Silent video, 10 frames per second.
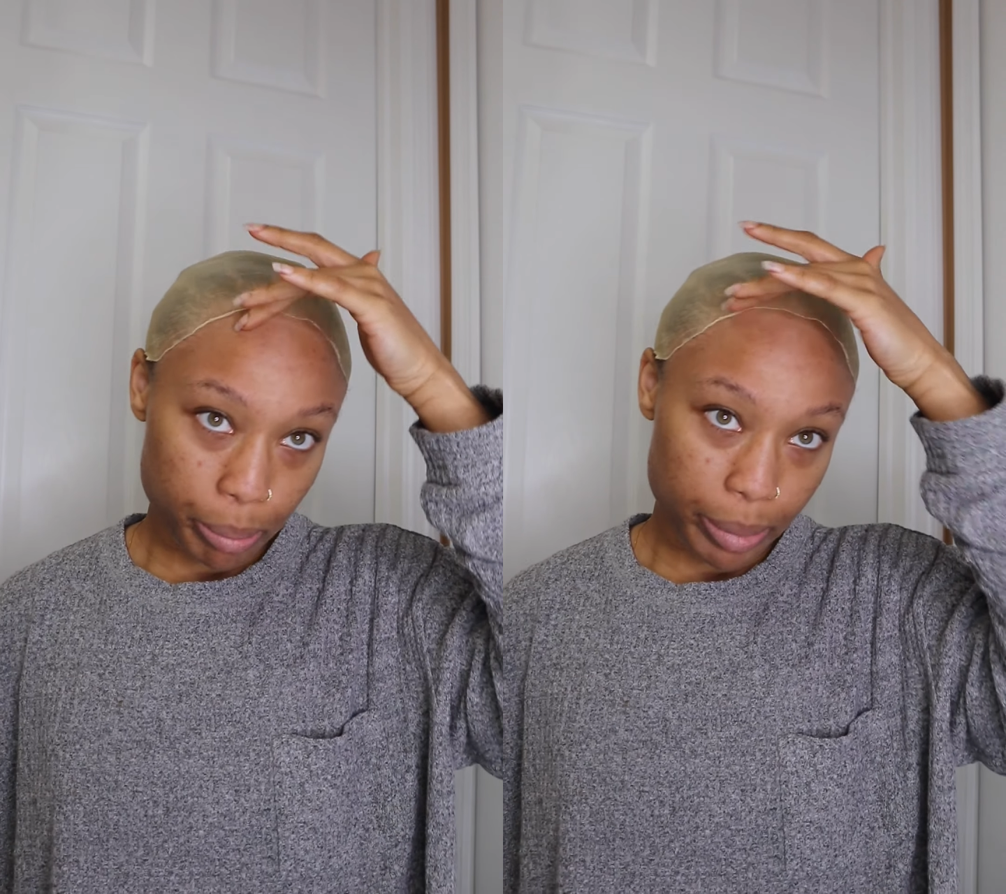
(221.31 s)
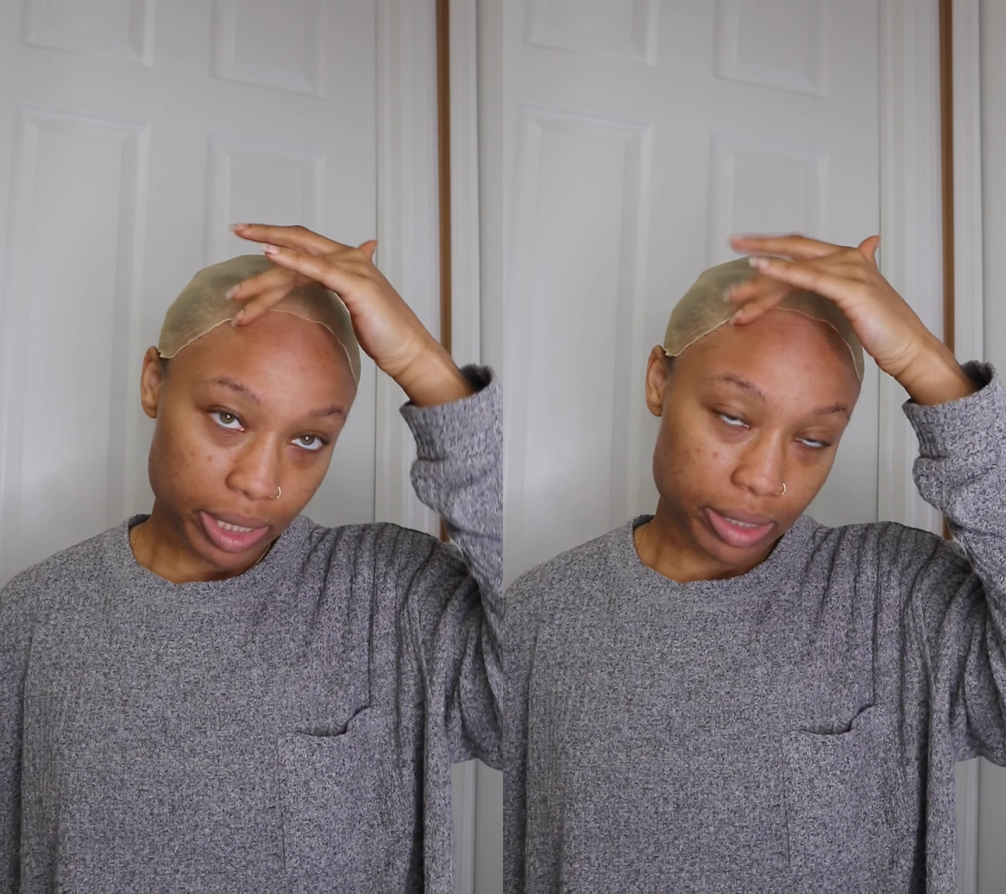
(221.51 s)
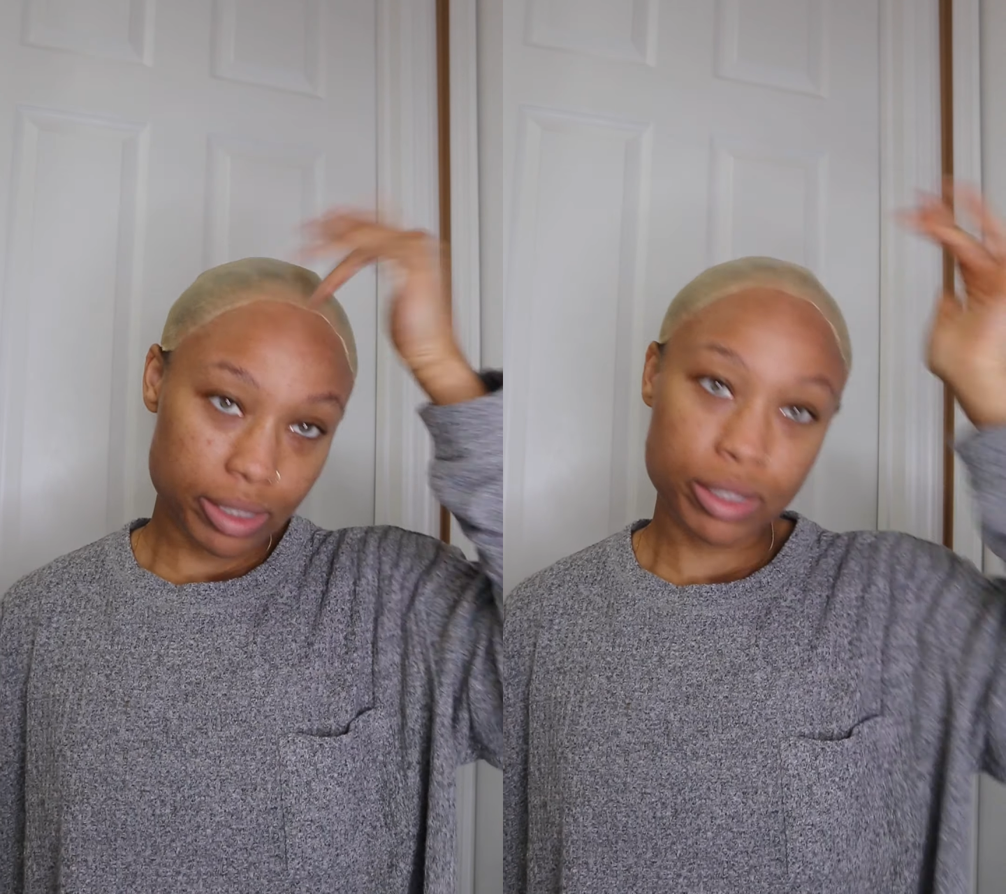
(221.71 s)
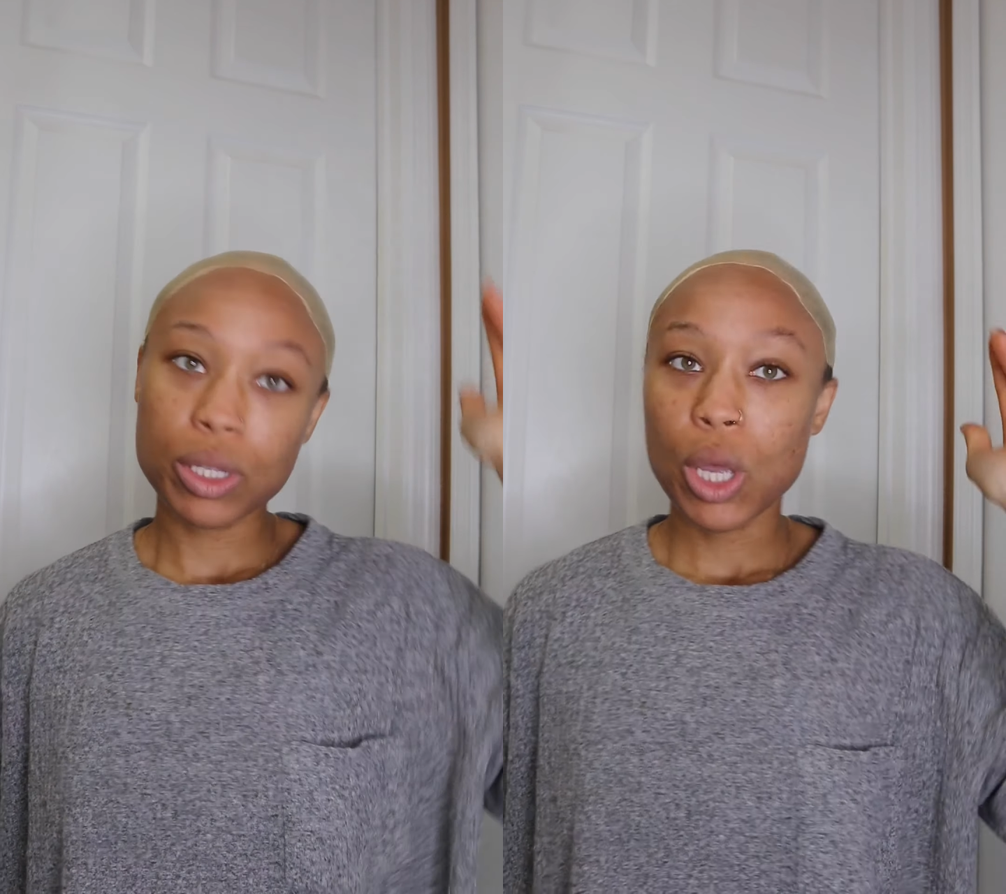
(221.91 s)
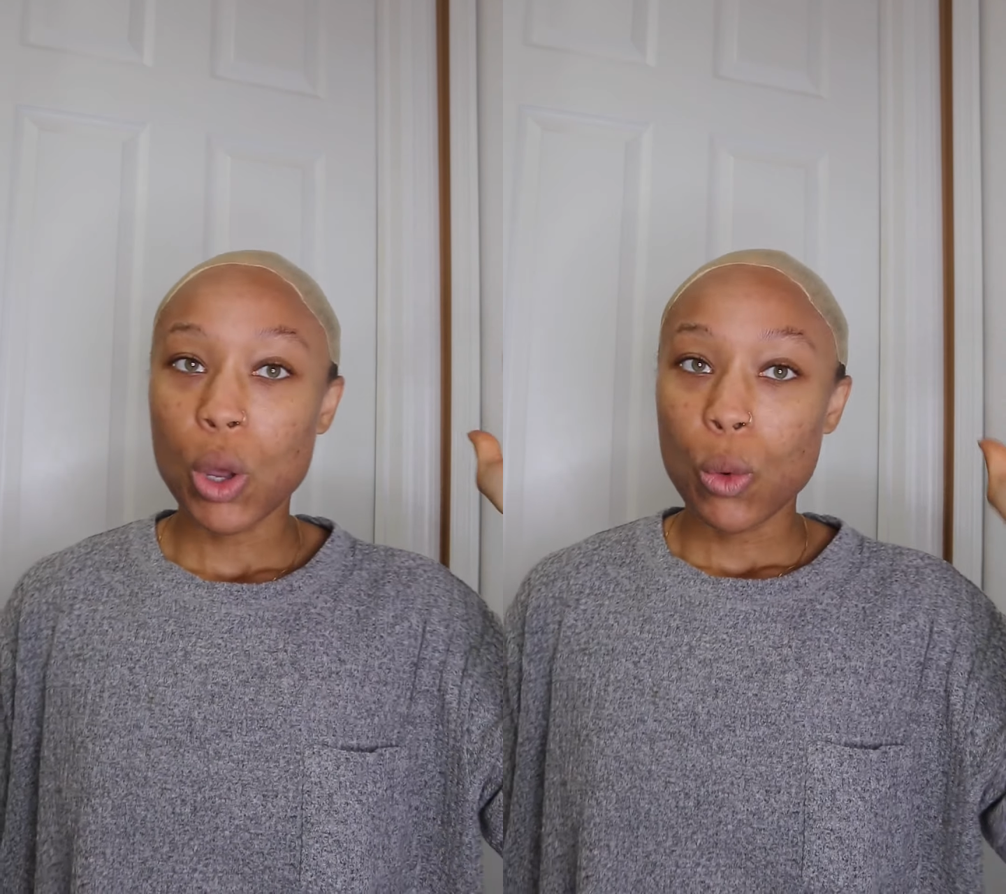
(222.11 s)
bits
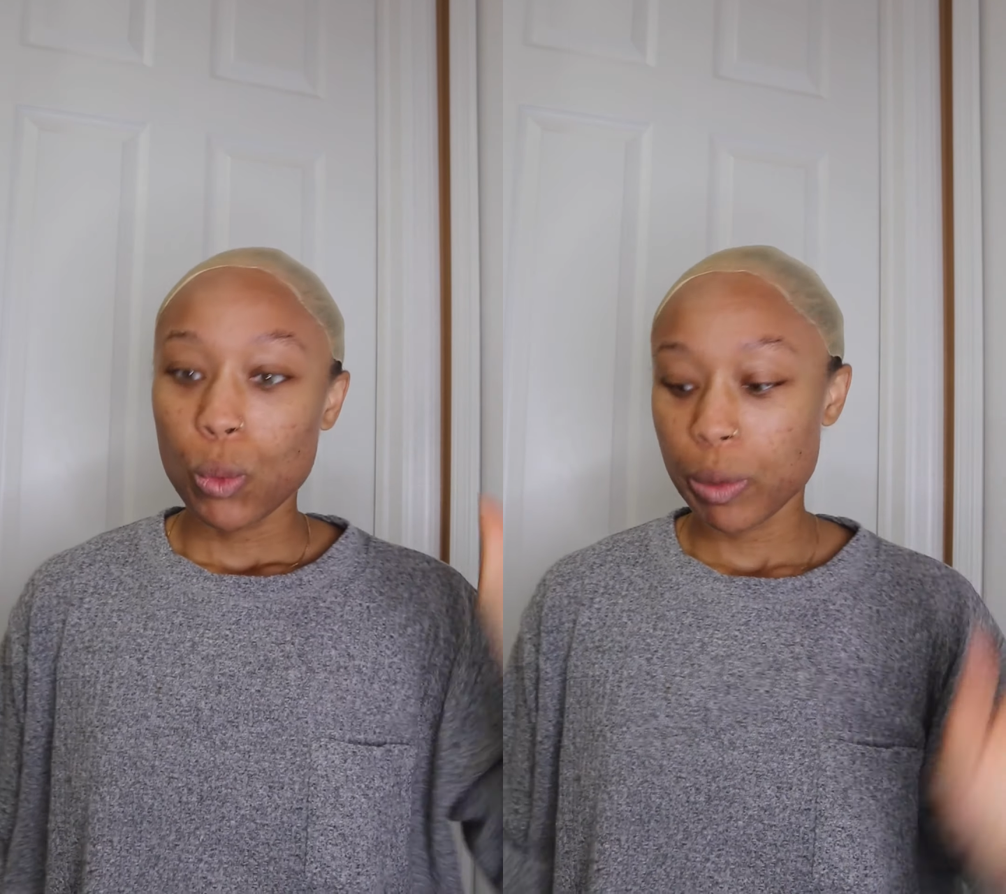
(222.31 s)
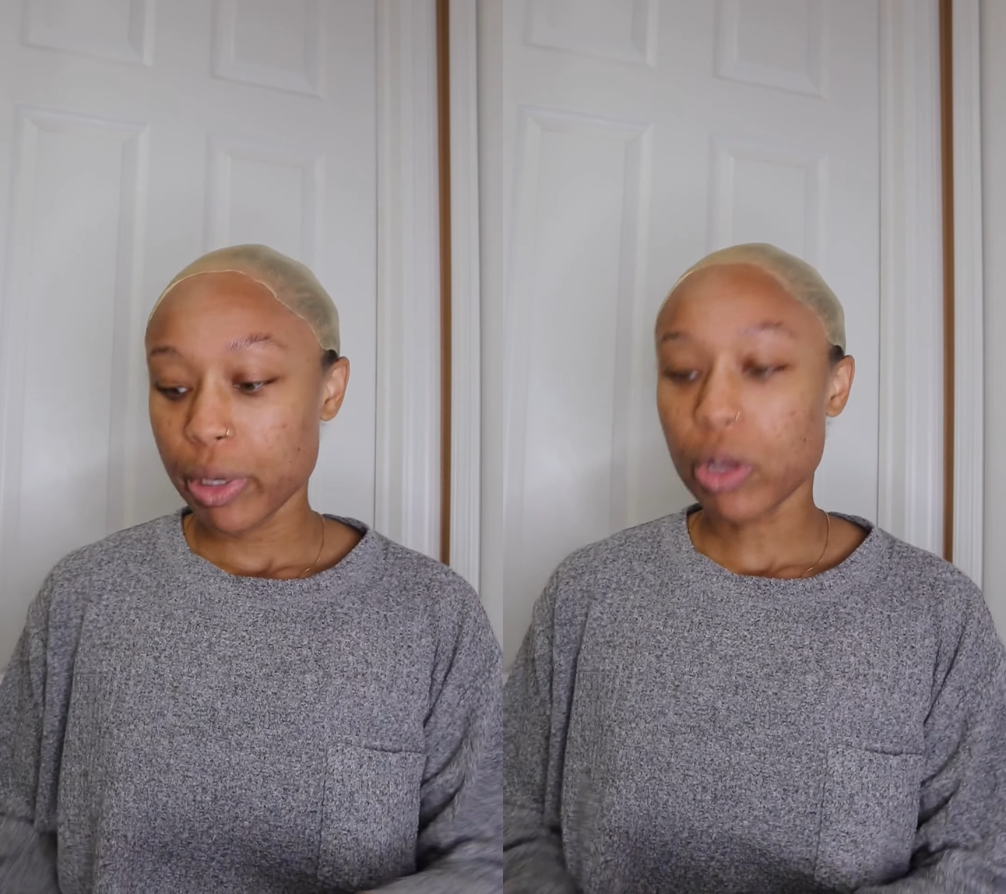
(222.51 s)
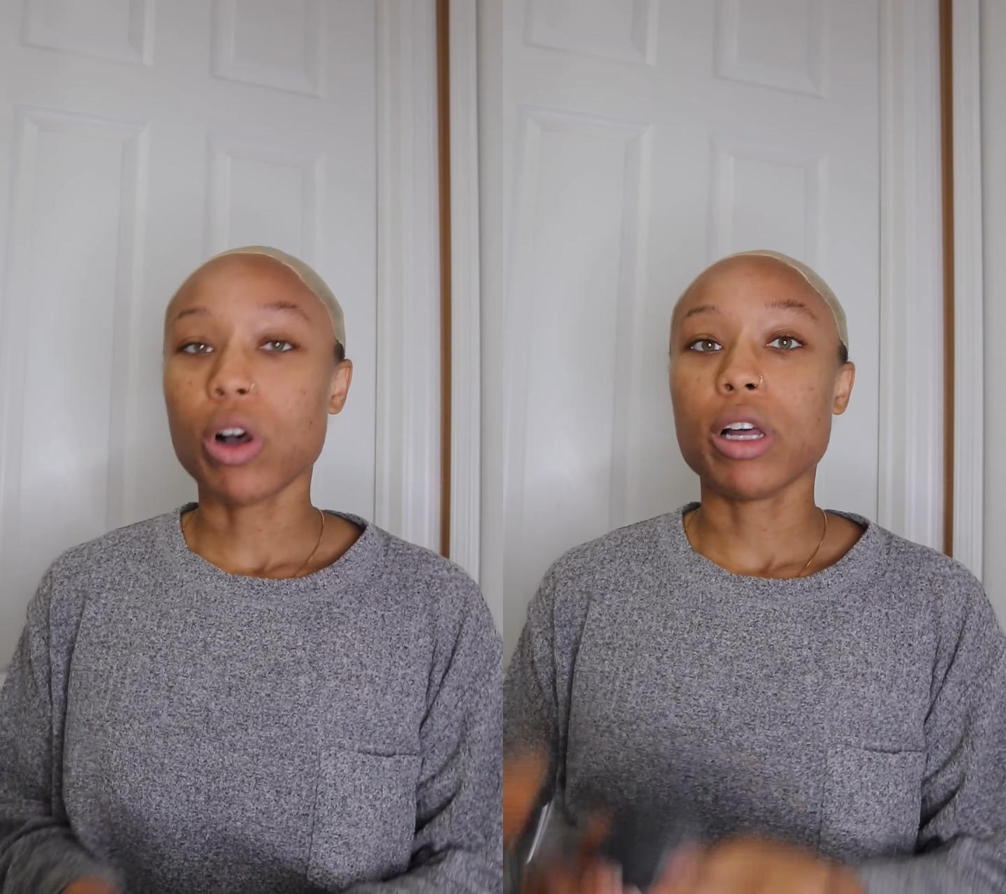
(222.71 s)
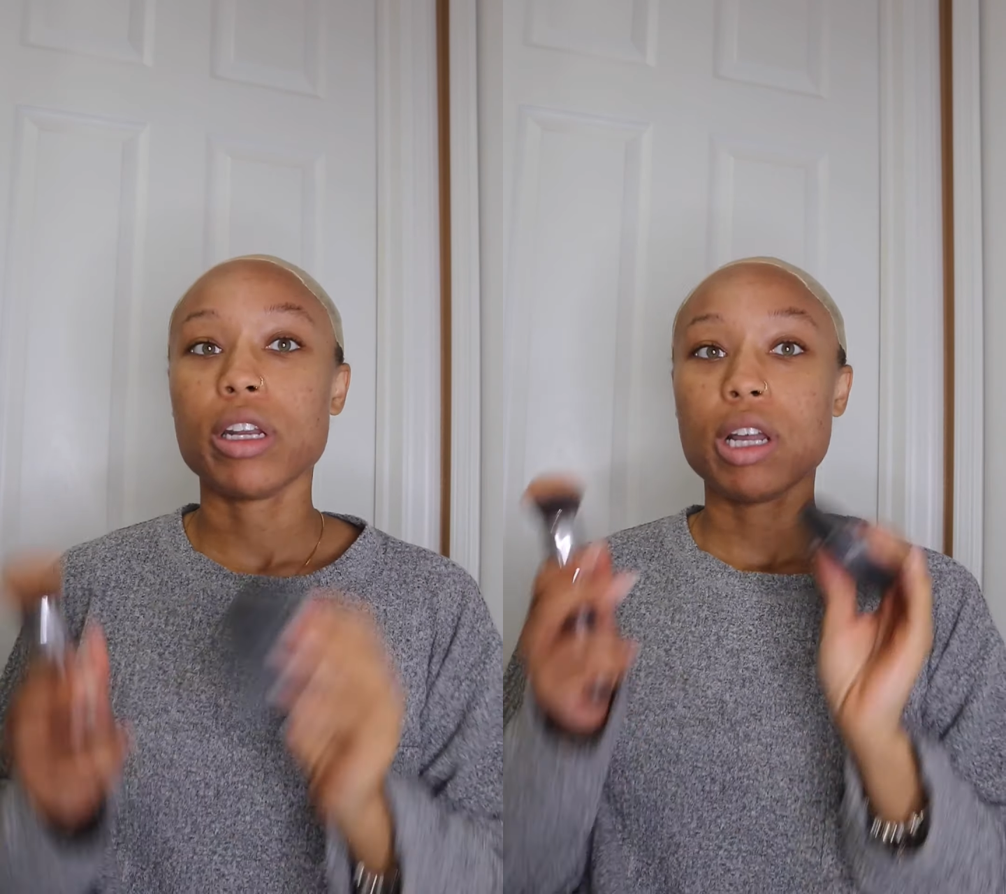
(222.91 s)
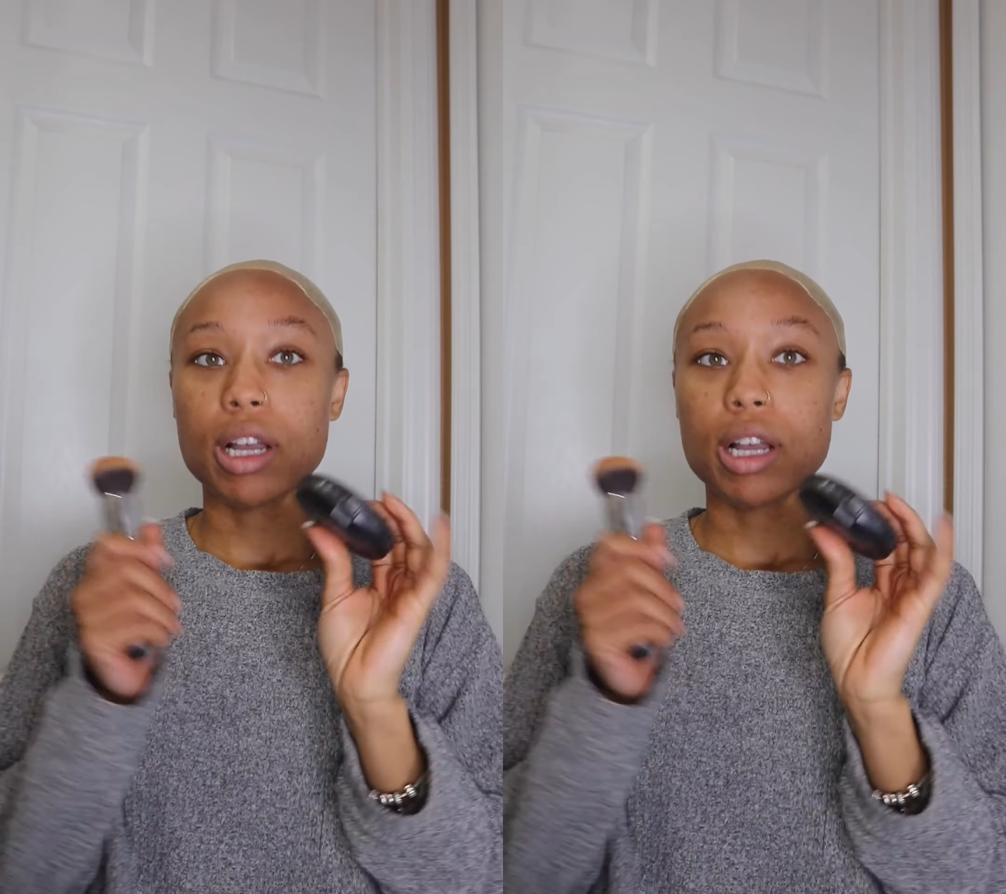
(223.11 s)
will be gone.